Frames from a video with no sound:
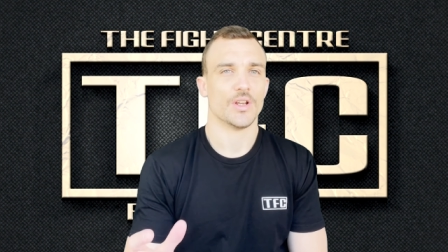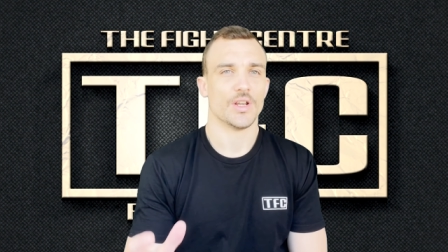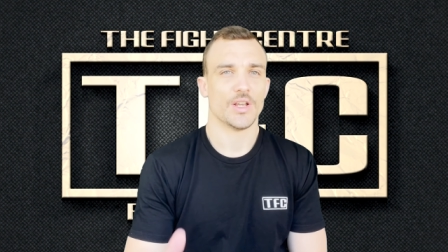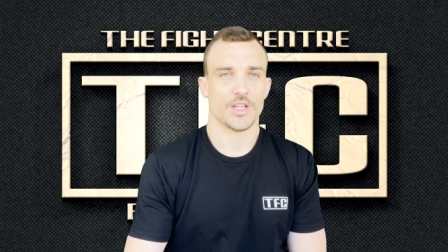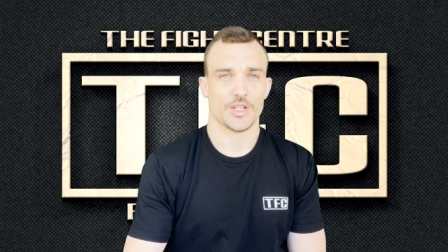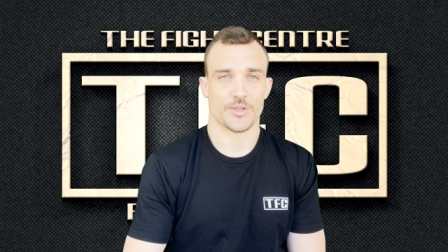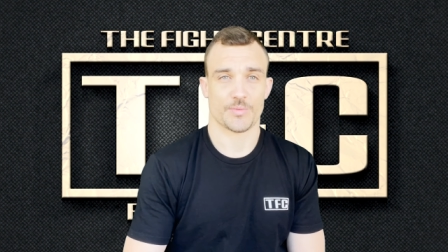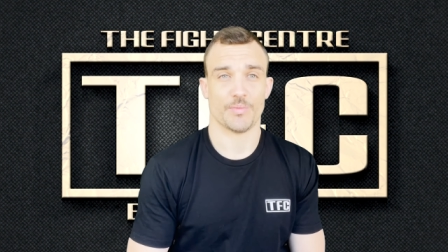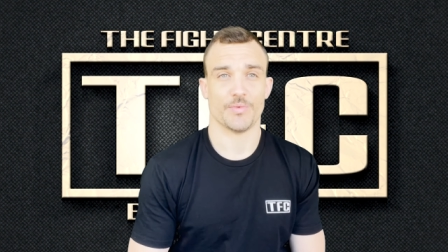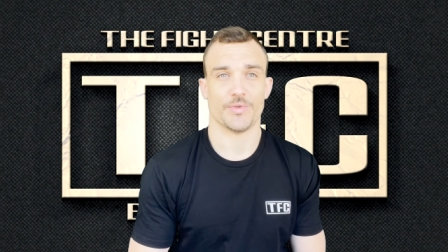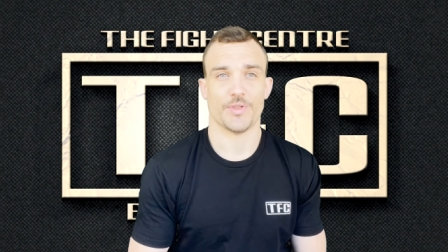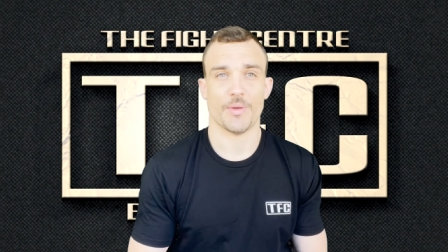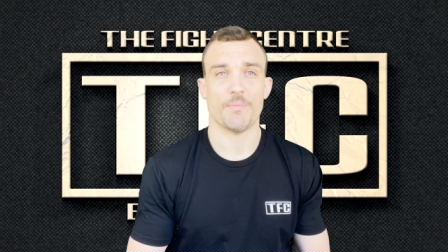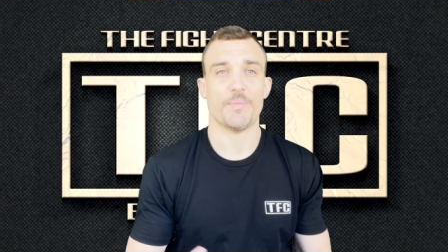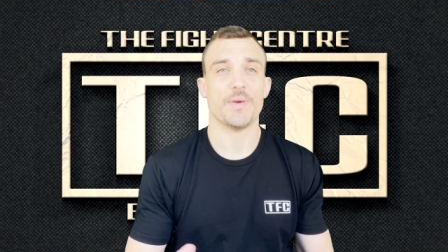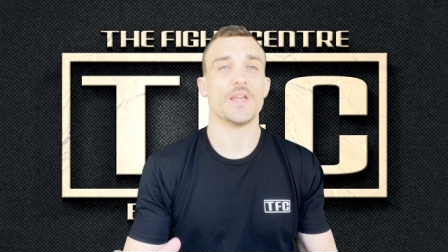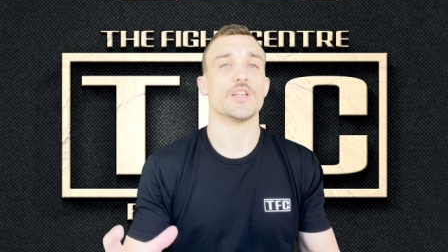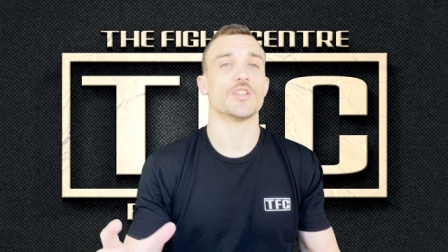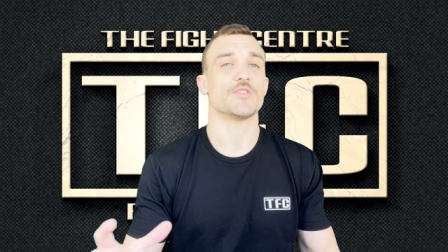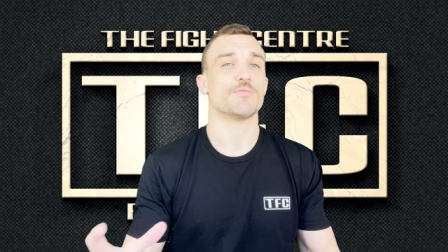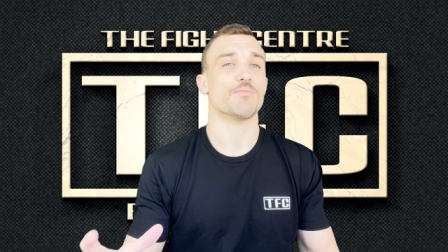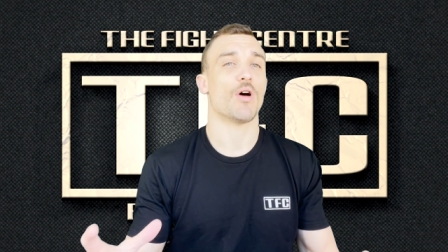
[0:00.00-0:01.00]
is the
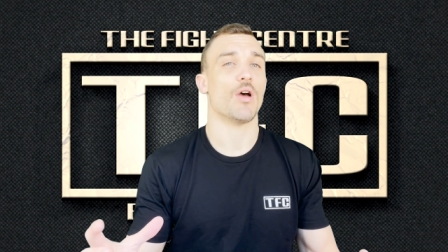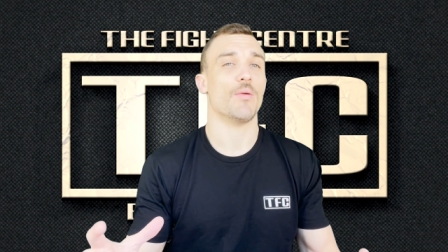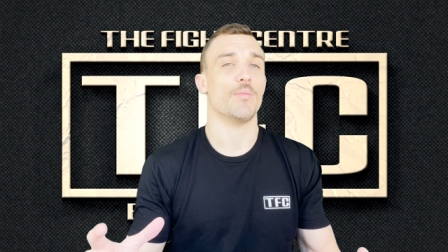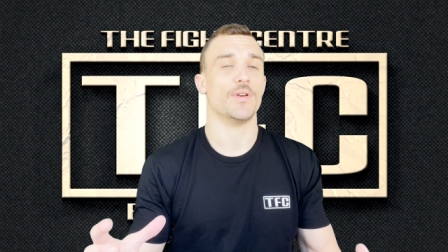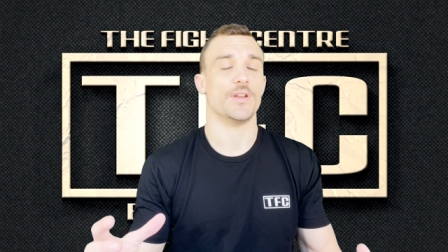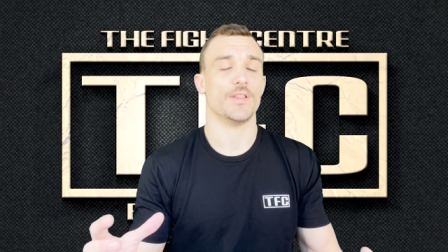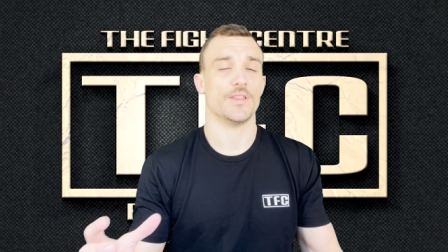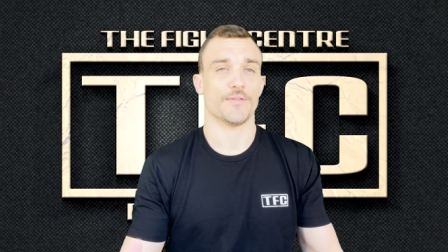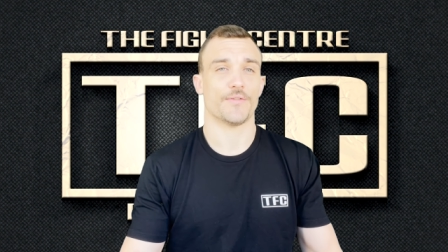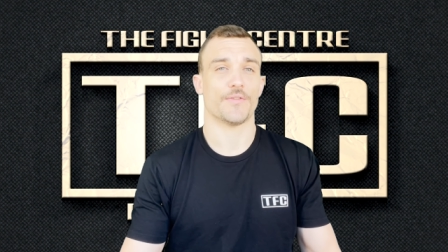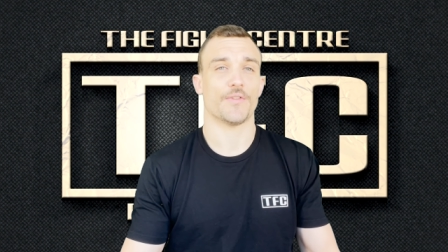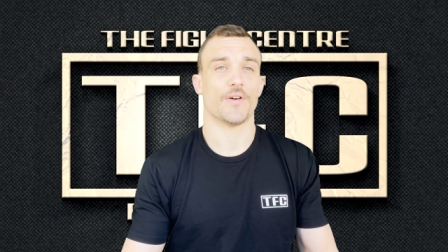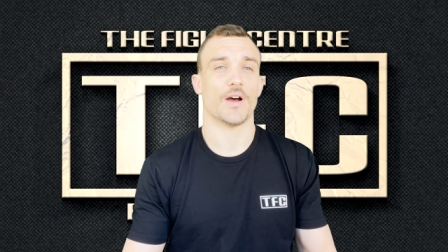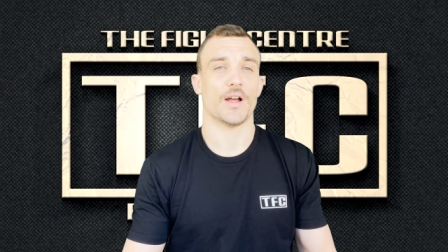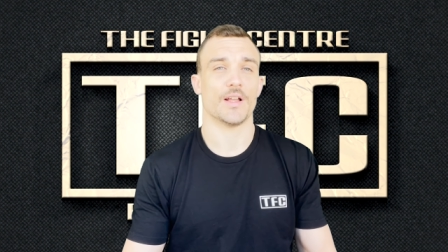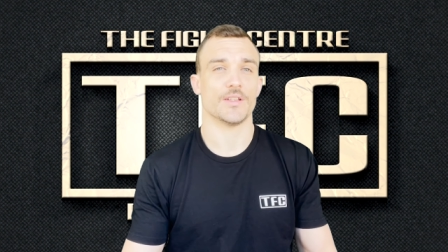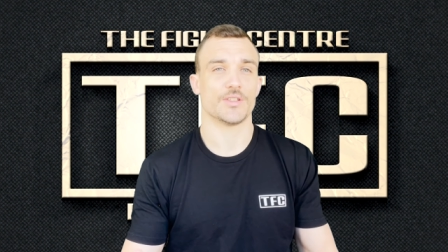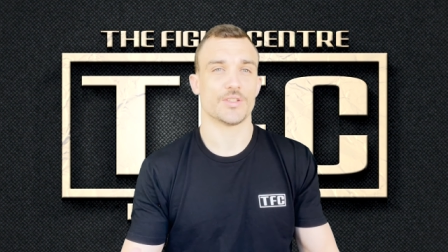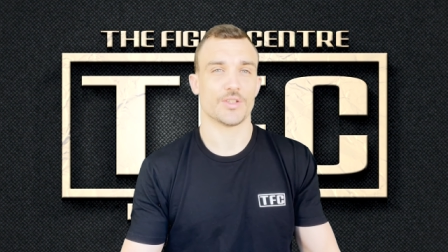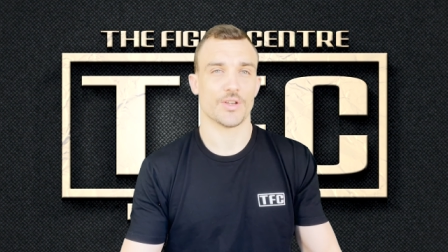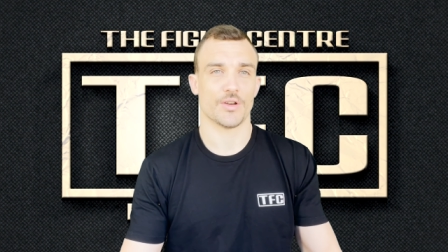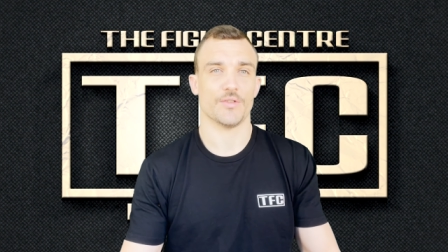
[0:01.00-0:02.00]
biggest moment in the
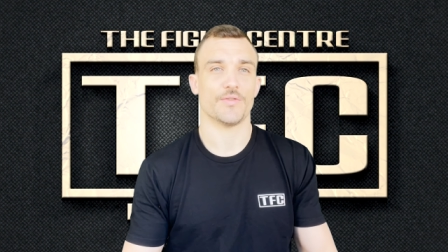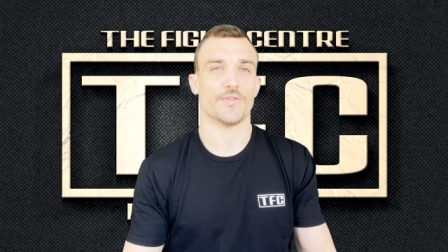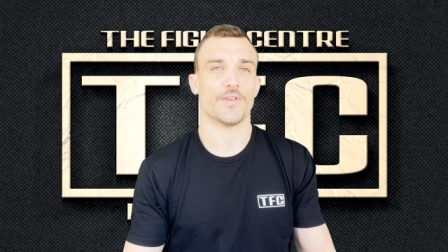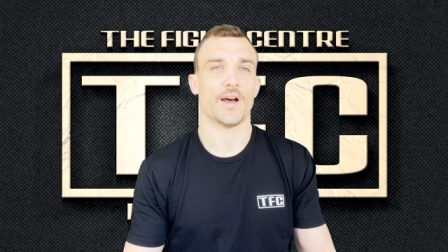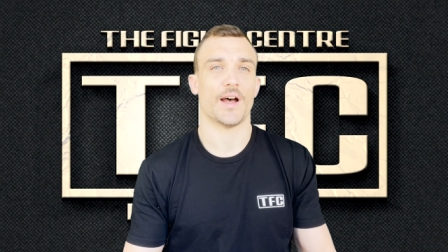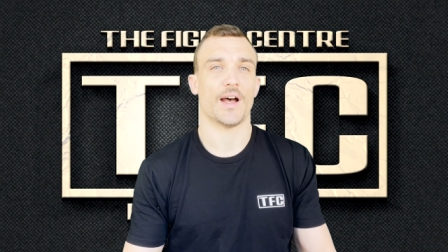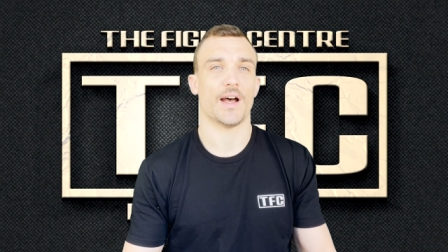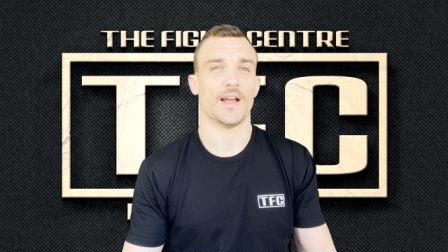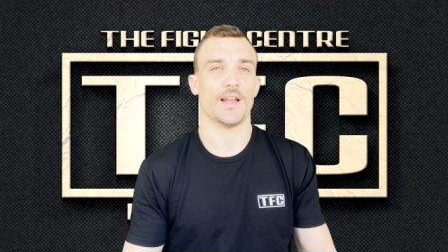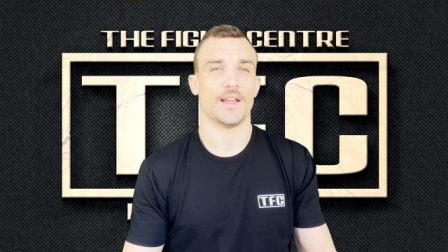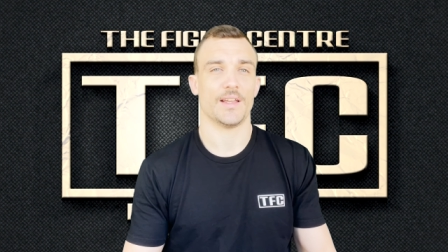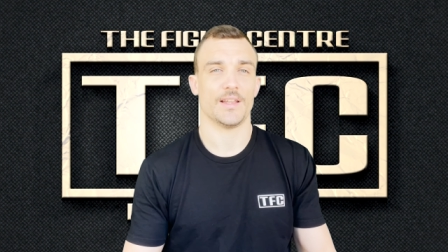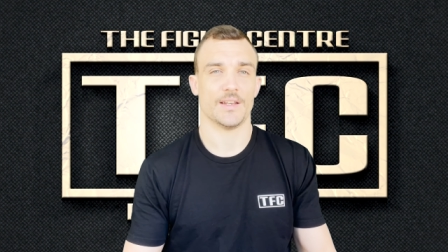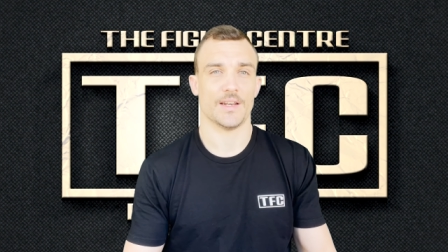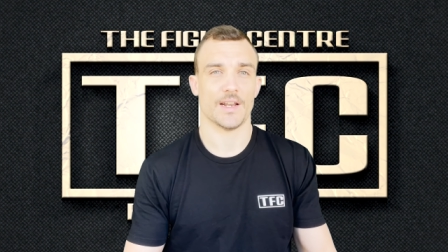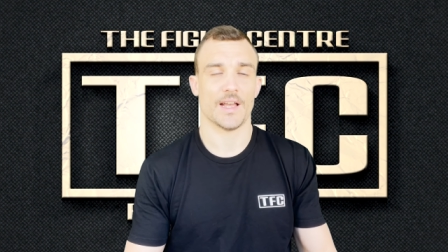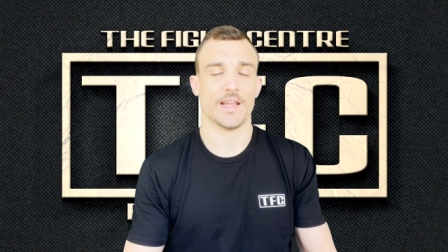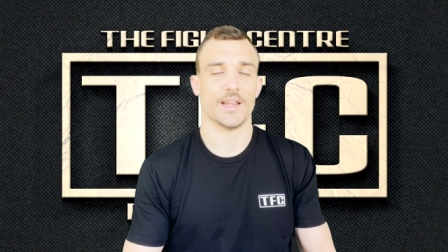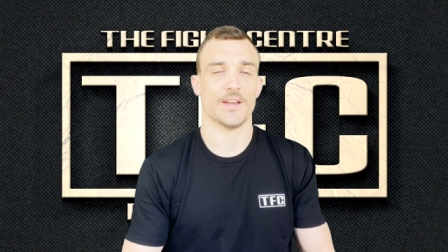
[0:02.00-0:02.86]
fight so far in